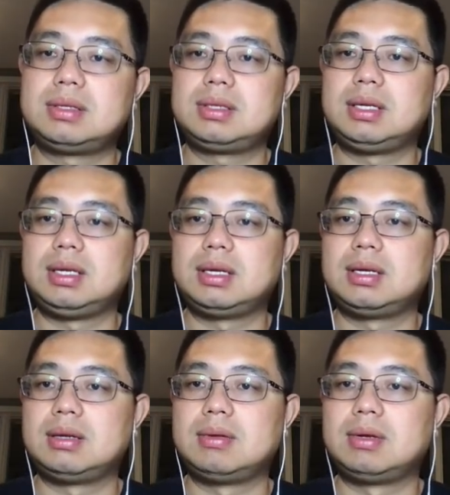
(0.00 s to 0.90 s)
the
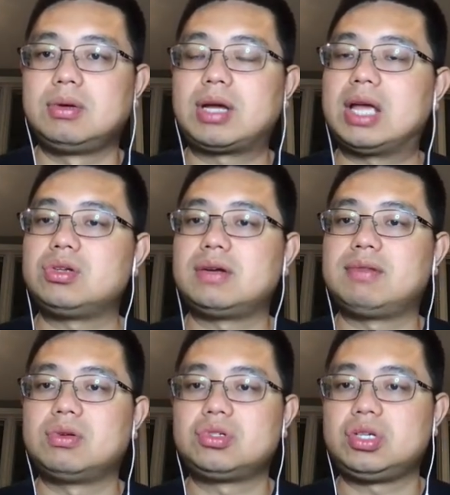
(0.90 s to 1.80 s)
uh, location of
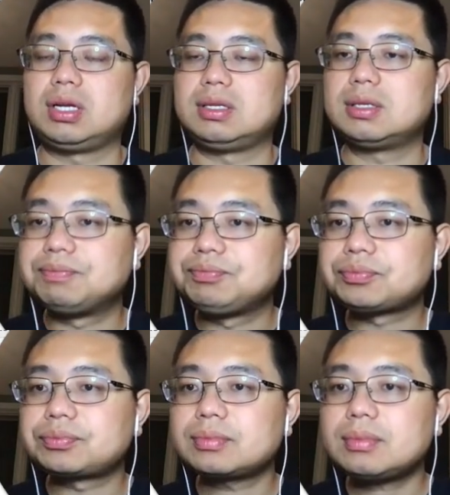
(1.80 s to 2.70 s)
those genes.
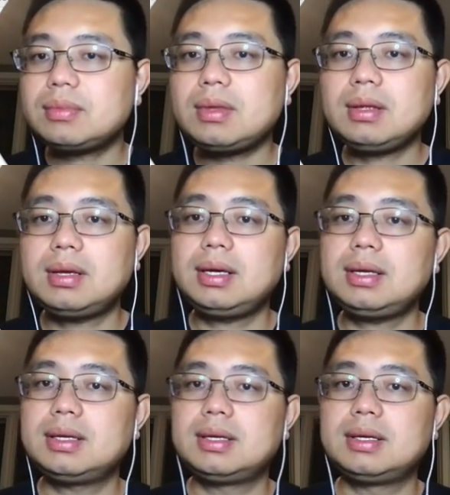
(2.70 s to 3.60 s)
Okay.
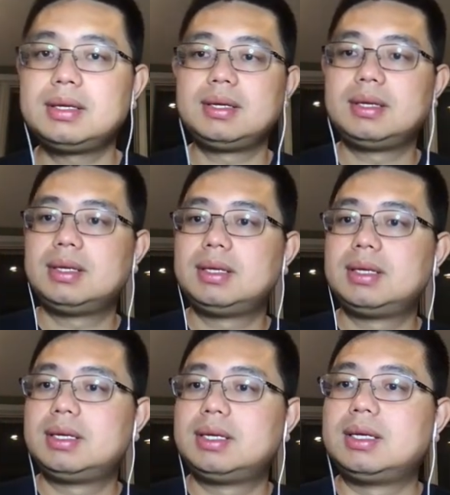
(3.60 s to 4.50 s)

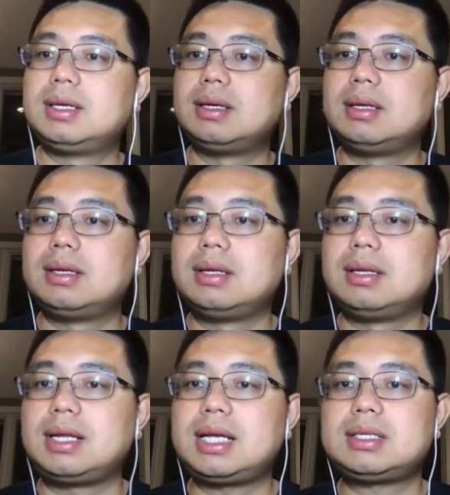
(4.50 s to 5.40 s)
Uh,
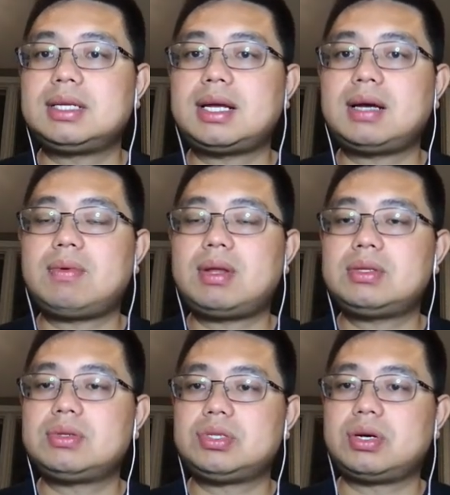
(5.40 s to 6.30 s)
lastly, I want to
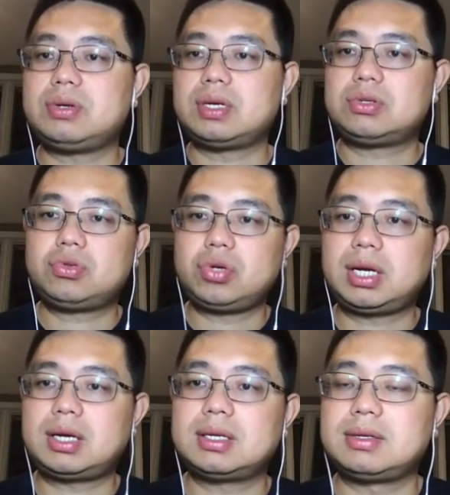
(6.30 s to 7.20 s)
show you a
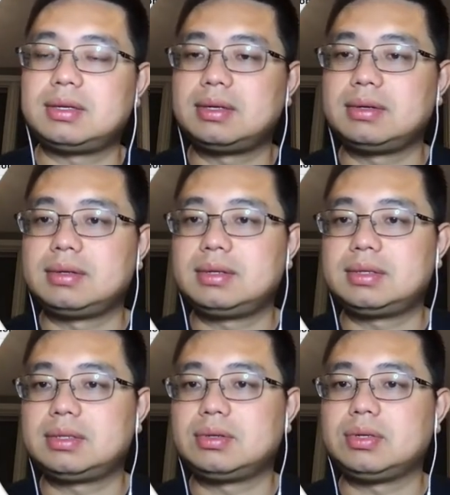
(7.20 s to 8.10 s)
trick uh,
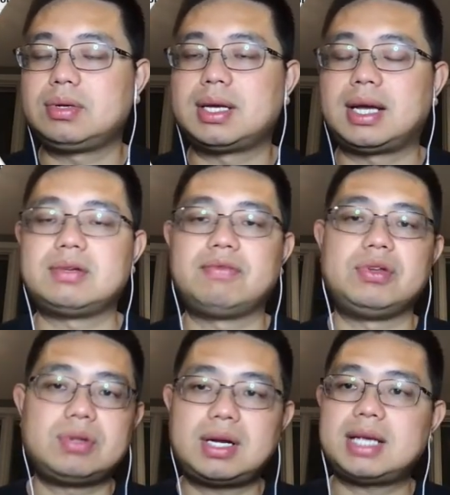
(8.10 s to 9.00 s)
so you can actually
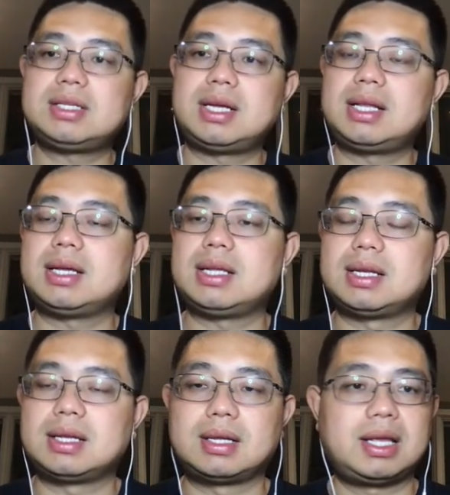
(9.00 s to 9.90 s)
visualize the data in
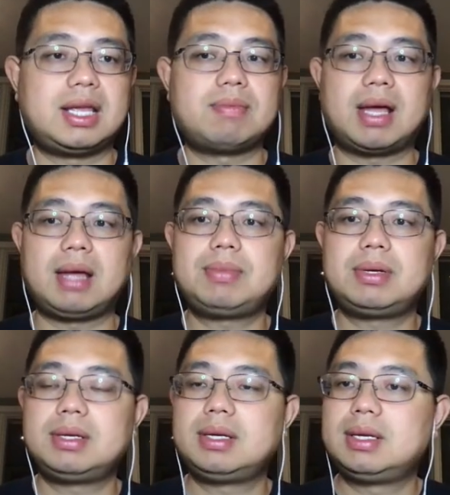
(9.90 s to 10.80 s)
a heat map.
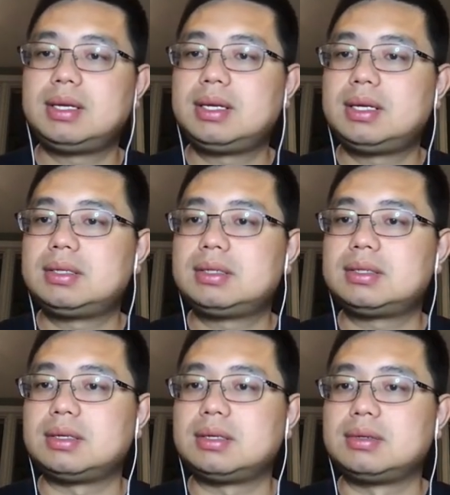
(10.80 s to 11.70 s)

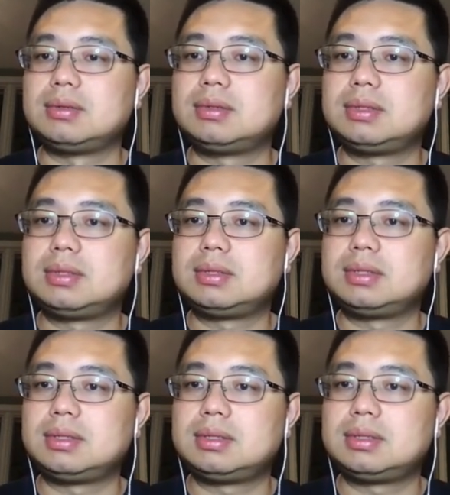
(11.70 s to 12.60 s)
So,
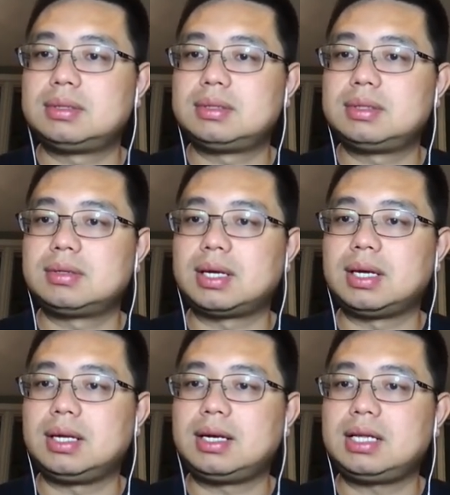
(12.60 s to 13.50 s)
okay,
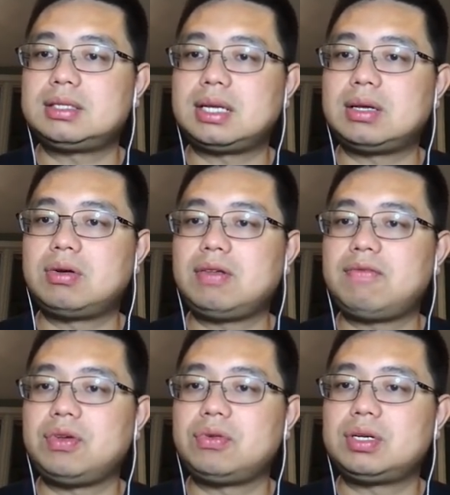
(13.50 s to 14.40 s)
let's only
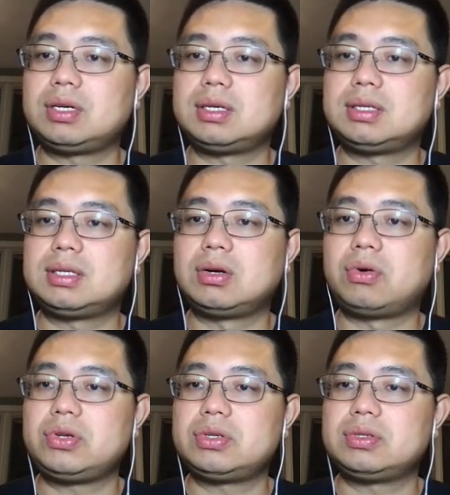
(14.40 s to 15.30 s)
filter the
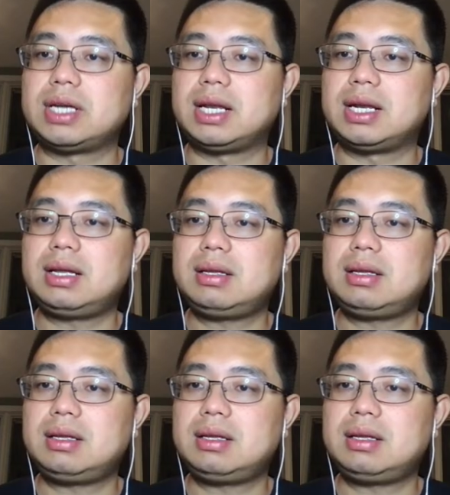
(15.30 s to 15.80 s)
original data.